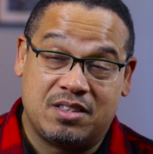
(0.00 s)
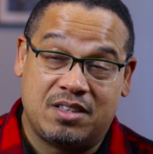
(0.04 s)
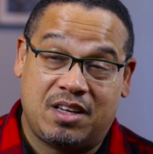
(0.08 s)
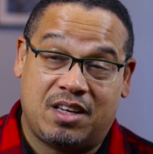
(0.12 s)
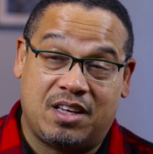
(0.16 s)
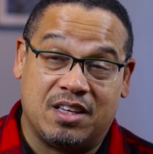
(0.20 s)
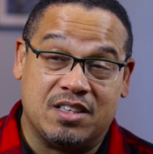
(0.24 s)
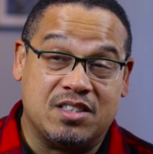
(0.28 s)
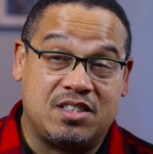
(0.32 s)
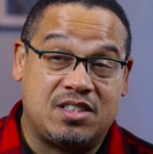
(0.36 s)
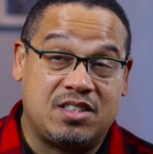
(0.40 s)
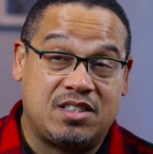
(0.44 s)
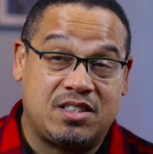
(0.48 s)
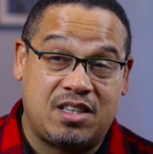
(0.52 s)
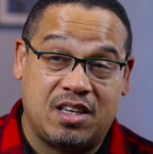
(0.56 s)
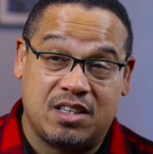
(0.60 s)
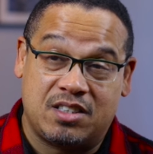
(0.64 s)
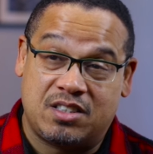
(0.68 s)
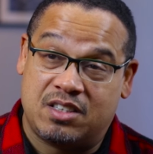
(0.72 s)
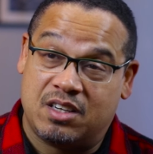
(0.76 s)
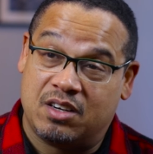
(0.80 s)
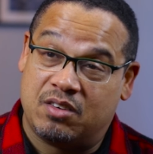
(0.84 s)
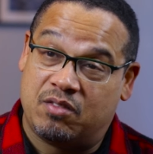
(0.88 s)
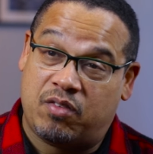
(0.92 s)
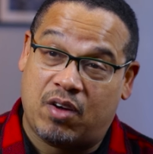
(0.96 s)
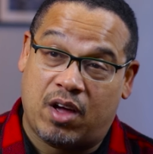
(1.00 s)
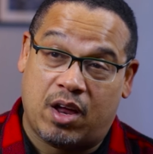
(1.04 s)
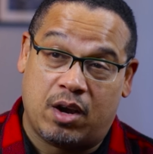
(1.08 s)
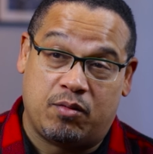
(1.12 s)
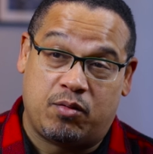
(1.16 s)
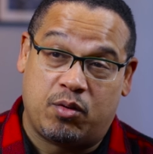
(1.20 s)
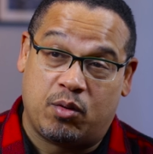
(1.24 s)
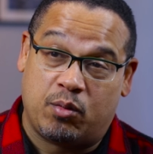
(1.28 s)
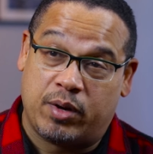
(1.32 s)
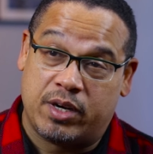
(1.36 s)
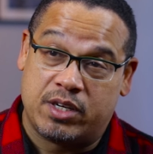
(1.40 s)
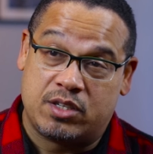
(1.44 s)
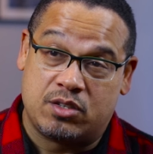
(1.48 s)
consistent fighter
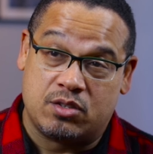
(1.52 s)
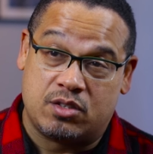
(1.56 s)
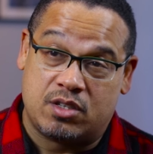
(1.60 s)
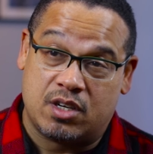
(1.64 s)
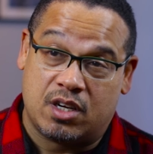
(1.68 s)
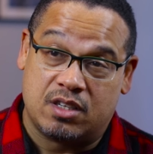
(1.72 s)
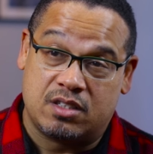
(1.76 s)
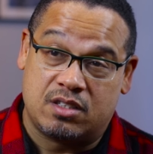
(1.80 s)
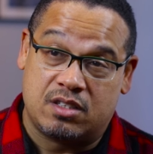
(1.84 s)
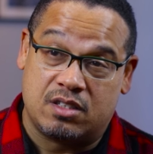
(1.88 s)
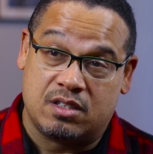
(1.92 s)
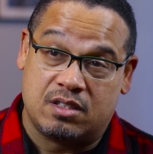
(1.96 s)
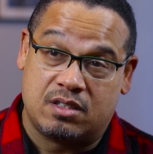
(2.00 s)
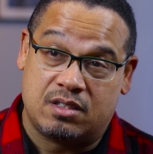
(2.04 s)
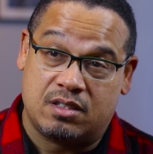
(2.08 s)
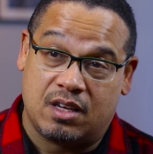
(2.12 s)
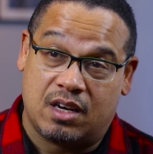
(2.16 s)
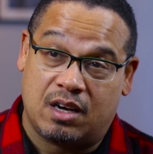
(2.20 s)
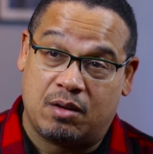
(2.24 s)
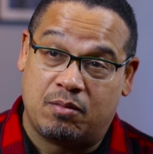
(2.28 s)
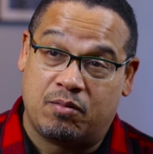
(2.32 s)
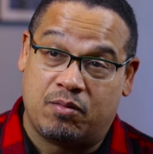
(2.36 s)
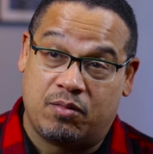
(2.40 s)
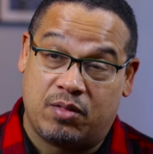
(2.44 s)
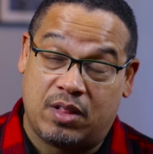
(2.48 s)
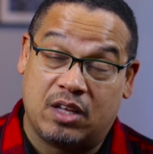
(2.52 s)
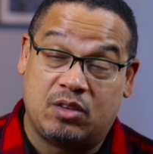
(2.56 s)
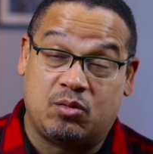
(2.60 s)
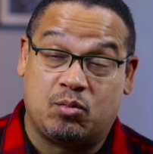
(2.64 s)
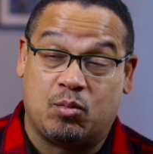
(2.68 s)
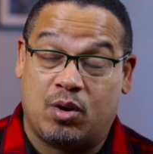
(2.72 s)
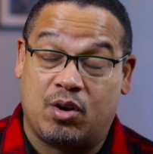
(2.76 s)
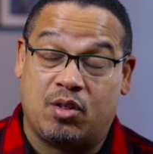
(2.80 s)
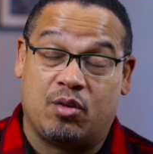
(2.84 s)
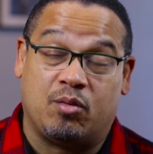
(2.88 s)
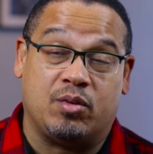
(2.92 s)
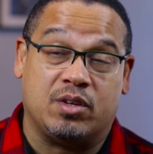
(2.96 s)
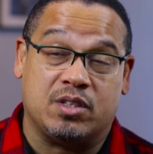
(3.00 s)
for racial justice. And that's
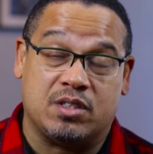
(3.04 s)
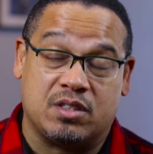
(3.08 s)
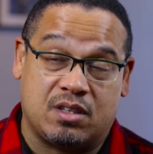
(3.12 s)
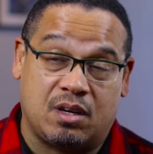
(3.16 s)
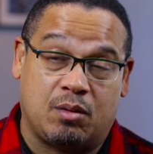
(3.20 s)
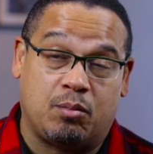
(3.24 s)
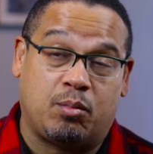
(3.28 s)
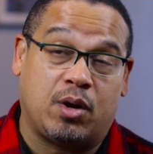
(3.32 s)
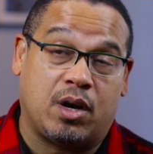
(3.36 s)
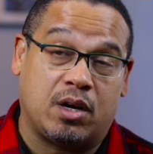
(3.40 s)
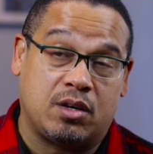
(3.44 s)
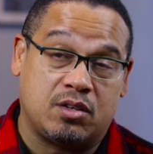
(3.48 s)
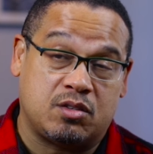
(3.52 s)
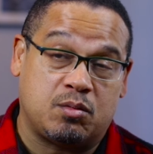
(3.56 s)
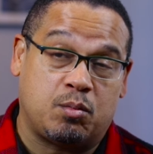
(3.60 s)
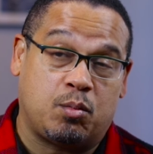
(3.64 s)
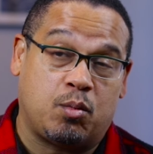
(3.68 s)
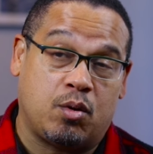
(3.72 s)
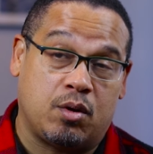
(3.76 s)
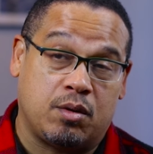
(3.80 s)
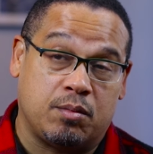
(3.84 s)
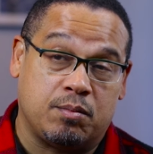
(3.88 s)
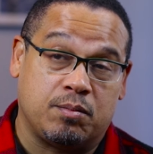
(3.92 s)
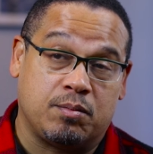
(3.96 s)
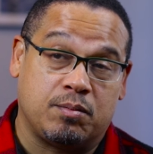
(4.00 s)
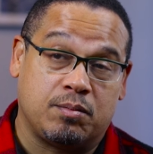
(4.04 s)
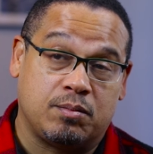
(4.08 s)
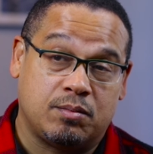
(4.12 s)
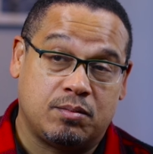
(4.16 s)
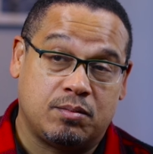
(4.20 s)
one of the reasons I'm proud to support him. Yeah.